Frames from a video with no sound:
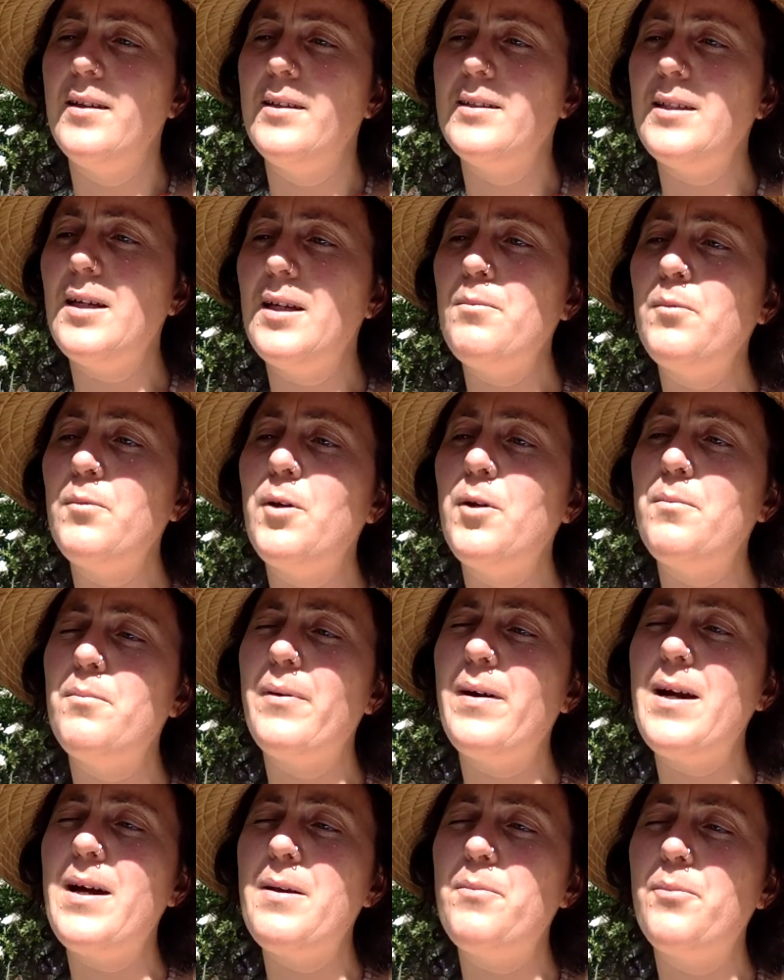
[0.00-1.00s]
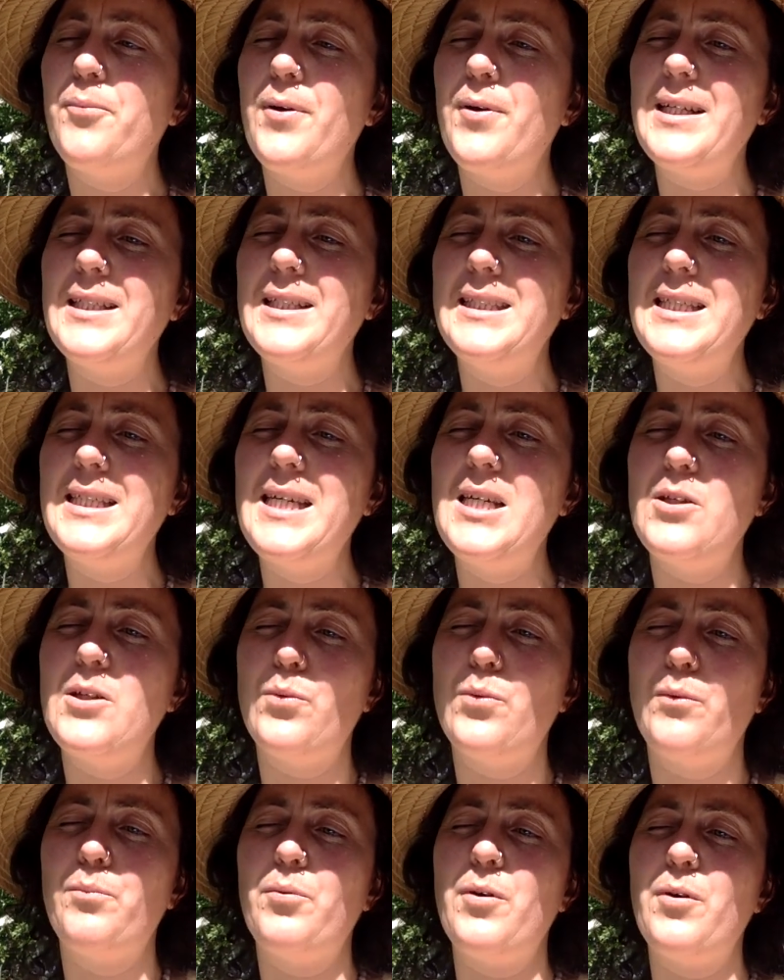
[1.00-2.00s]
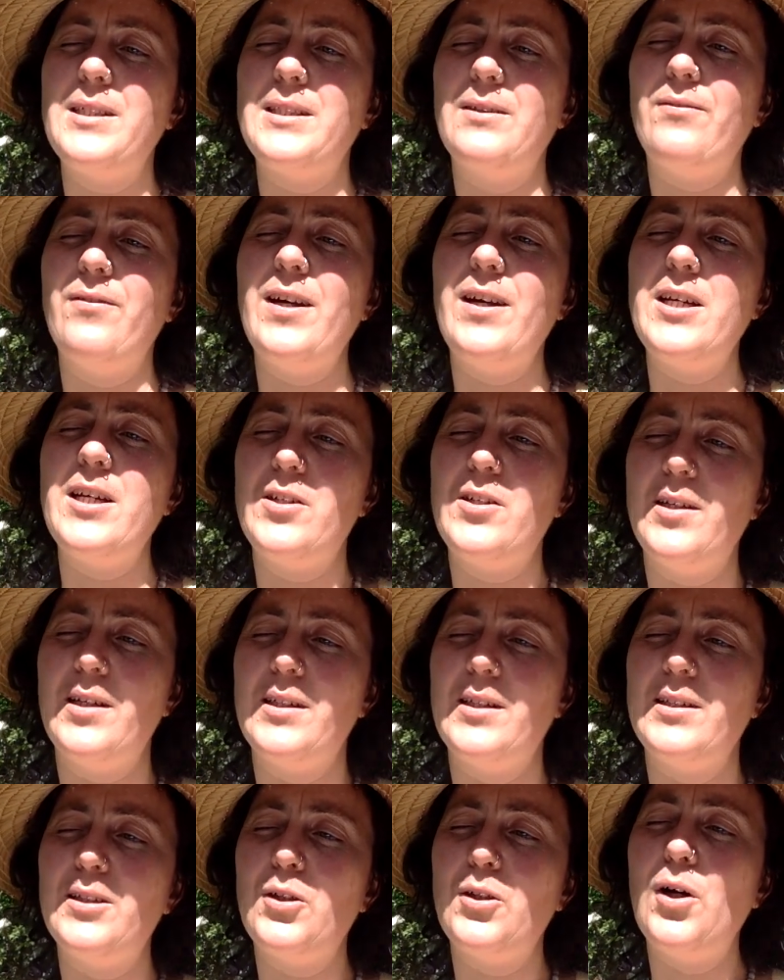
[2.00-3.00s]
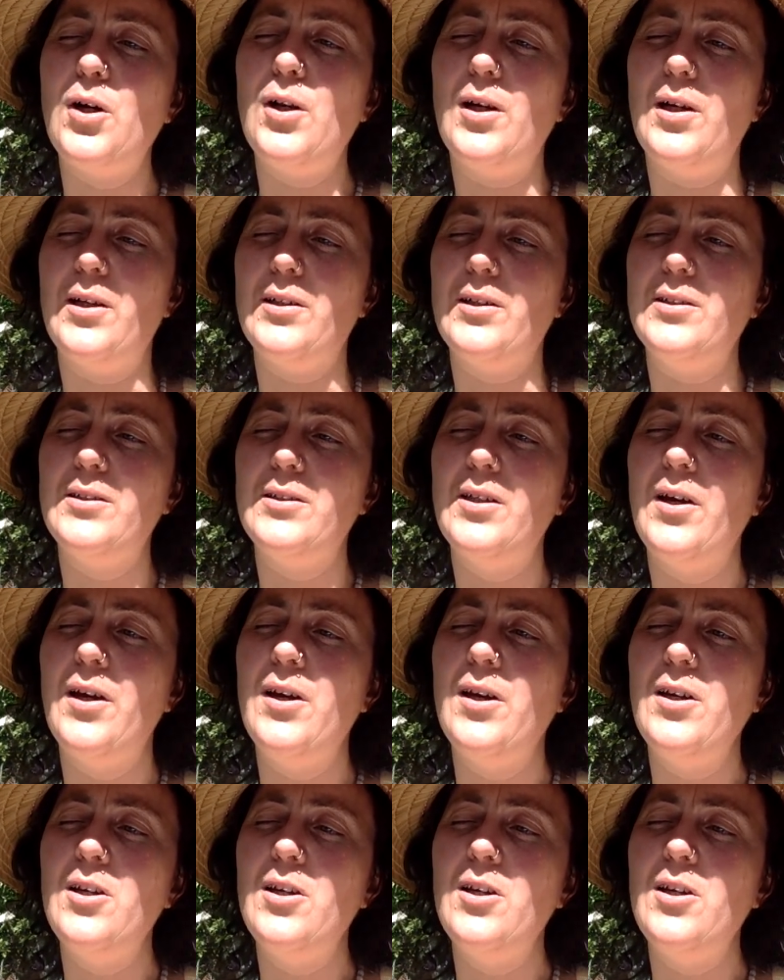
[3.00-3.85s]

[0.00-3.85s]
Some combine prestige with preservation in Scotland.